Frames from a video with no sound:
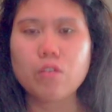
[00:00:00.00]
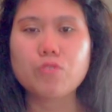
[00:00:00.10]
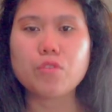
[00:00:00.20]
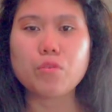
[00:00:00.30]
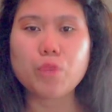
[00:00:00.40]

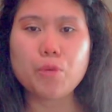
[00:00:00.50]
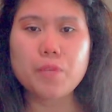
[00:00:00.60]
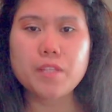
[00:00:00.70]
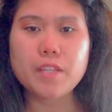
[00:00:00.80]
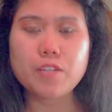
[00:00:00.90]
So the
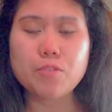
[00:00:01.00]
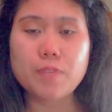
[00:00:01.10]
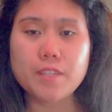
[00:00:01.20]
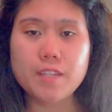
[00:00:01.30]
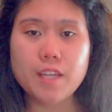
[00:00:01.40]
Romans had
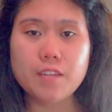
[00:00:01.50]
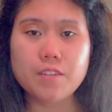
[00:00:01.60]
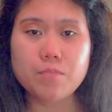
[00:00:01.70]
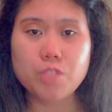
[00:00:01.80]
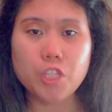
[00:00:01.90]
domesticated
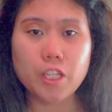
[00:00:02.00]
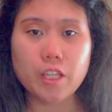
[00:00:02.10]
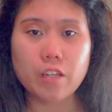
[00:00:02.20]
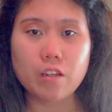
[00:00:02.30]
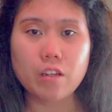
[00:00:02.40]
some
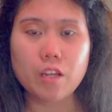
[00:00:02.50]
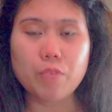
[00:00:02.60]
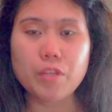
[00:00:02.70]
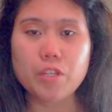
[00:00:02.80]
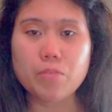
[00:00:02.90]
chicken, and
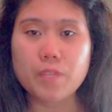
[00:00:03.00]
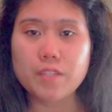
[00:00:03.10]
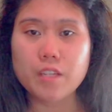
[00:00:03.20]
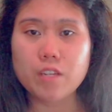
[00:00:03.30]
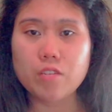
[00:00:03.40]
when they
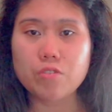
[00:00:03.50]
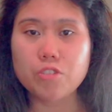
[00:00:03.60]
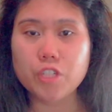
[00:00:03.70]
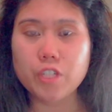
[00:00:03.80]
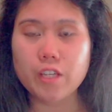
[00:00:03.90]
domesticated those
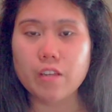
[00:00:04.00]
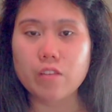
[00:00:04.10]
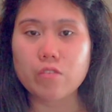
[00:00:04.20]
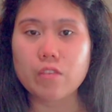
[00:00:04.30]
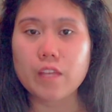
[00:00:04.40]

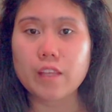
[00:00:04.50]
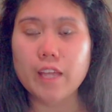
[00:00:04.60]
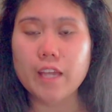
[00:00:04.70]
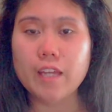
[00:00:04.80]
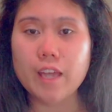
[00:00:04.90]
chicken, they
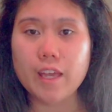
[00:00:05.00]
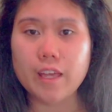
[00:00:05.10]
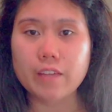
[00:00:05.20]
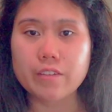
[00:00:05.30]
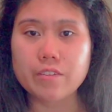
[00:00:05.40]
laid
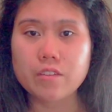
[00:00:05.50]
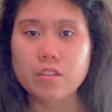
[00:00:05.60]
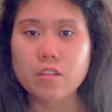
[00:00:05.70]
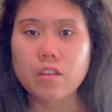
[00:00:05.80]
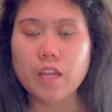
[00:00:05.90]
eggs.
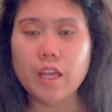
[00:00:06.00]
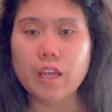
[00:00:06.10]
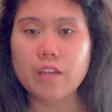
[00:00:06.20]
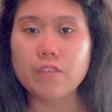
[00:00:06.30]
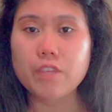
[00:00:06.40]

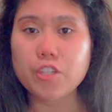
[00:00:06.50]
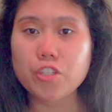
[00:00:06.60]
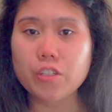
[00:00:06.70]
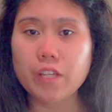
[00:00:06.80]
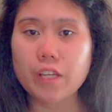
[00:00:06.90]
And
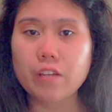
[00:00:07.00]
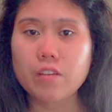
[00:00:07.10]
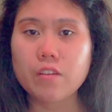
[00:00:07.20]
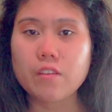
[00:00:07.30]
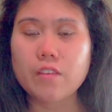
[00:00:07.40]
eventually,
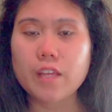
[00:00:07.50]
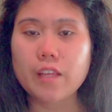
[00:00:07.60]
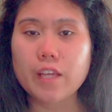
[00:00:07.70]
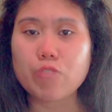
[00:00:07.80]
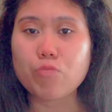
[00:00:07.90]
they
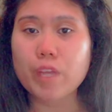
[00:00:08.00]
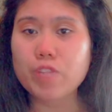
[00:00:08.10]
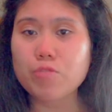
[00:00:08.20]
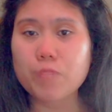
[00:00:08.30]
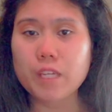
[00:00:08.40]
laid way
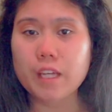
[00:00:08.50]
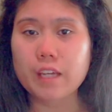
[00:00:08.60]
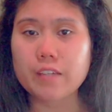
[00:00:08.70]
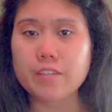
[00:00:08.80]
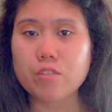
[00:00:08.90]
too many
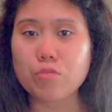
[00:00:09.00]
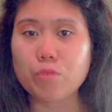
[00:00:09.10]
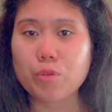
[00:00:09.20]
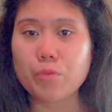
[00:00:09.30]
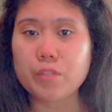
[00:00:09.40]
eggs that the
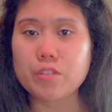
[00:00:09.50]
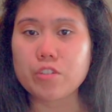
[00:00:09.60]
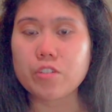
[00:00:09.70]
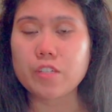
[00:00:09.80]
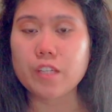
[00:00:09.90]
Romans
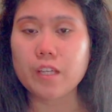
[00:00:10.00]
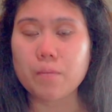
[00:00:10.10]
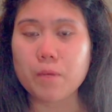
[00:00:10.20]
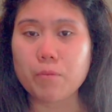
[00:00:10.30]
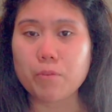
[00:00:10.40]
couldn't
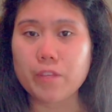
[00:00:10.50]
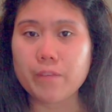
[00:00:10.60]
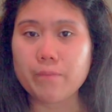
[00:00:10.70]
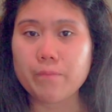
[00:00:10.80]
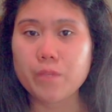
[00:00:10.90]
keep up with
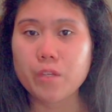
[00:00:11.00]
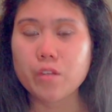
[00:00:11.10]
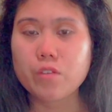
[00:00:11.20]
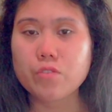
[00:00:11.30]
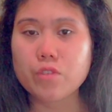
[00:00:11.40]
them.
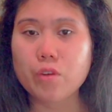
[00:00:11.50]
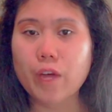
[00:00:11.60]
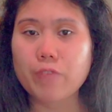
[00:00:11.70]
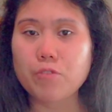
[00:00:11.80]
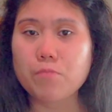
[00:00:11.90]
So
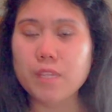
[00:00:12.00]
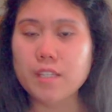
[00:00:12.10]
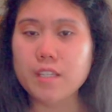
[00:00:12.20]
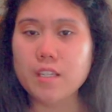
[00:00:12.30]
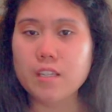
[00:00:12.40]
after
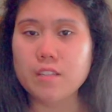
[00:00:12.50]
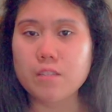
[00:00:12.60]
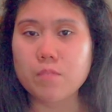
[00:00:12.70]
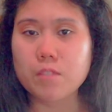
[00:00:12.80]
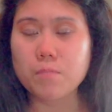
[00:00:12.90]
mixing and
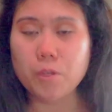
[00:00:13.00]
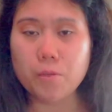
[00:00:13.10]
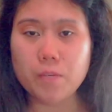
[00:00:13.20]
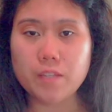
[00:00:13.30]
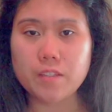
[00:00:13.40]
some
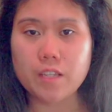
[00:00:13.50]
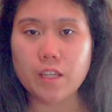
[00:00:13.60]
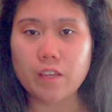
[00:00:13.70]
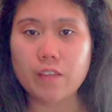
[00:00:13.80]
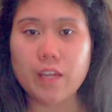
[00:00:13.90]

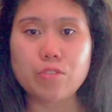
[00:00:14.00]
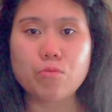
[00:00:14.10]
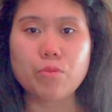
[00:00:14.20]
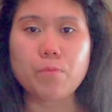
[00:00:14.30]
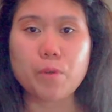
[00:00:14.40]
experimenting, that is
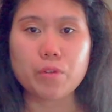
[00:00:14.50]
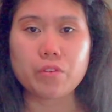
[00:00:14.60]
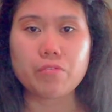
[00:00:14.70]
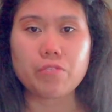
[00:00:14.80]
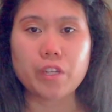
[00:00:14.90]
where the birth
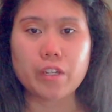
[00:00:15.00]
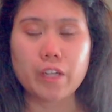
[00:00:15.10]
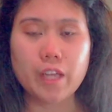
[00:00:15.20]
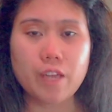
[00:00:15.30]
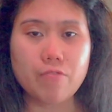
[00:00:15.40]
of flan
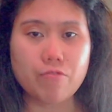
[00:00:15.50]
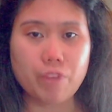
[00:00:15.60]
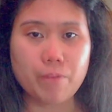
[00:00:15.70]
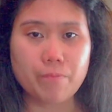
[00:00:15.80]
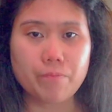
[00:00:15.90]
came
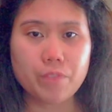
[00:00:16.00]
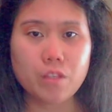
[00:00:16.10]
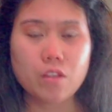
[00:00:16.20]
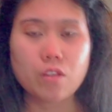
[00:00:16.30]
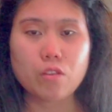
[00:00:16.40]
from.
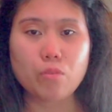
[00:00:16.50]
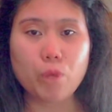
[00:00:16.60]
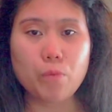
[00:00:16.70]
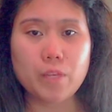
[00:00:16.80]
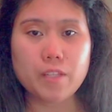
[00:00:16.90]
The
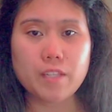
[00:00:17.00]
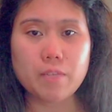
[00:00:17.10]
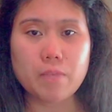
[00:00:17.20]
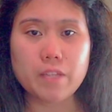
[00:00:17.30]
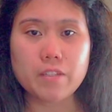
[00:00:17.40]
Romans had
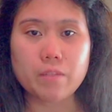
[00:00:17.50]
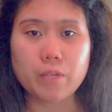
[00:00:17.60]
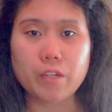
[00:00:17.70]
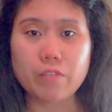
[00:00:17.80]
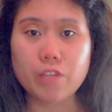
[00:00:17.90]
made some
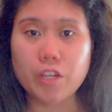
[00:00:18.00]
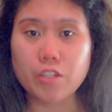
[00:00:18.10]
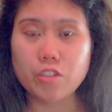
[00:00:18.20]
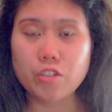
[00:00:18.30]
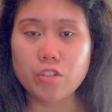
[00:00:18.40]
kind of
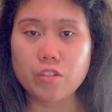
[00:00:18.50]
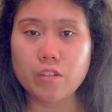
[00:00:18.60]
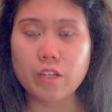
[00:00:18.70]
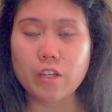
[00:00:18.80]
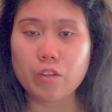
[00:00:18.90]
custard,
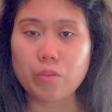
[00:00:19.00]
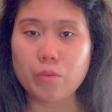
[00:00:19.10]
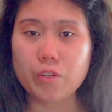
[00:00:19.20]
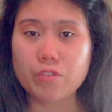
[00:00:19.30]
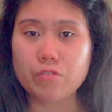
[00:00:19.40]
in other
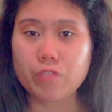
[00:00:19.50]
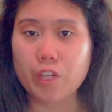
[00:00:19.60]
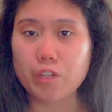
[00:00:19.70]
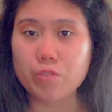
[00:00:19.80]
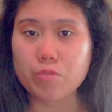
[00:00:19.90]
words,
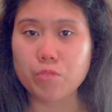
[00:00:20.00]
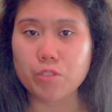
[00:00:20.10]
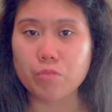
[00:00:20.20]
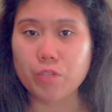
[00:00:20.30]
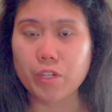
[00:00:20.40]
flatos, which
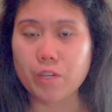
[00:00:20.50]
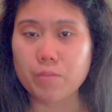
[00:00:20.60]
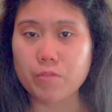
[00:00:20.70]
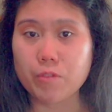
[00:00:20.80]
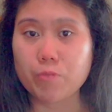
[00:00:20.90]
is where it comes
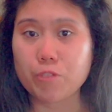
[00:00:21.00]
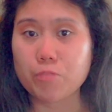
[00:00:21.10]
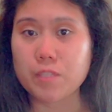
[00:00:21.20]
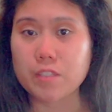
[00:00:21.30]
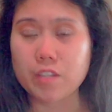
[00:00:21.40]
from, which
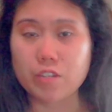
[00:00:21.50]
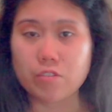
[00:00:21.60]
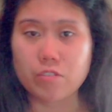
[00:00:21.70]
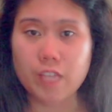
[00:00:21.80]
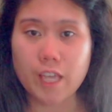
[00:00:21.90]
means
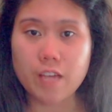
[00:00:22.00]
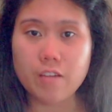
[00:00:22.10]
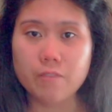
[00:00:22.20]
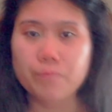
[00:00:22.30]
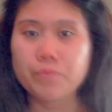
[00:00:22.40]
custard cake.
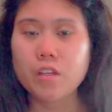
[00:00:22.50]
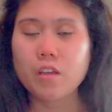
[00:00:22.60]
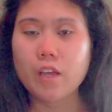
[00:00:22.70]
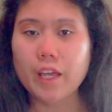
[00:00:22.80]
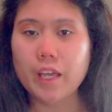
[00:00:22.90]

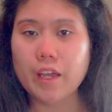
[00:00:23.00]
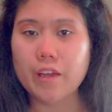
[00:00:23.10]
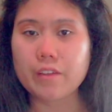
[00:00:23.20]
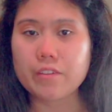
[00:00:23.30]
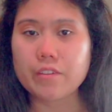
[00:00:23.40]

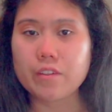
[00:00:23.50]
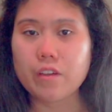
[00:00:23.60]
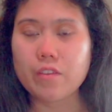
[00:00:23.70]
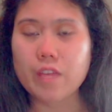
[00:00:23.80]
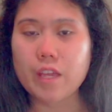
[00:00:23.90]
And
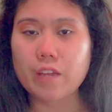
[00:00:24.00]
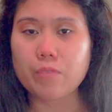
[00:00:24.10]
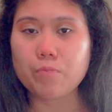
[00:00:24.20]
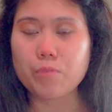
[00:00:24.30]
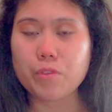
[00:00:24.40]
they
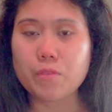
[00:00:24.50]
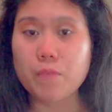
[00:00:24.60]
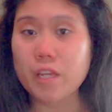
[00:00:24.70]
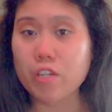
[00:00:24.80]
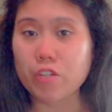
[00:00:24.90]
put the
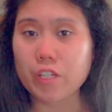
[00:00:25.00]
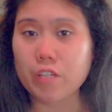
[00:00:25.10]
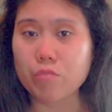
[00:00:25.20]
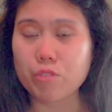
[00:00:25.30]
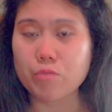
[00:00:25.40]
main
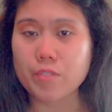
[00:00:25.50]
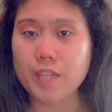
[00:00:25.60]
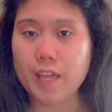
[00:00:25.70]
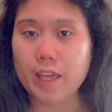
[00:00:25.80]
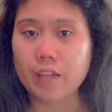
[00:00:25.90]
ingredient, which was
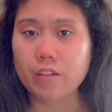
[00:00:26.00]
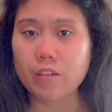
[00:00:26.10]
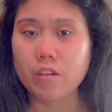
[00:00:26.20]
egg.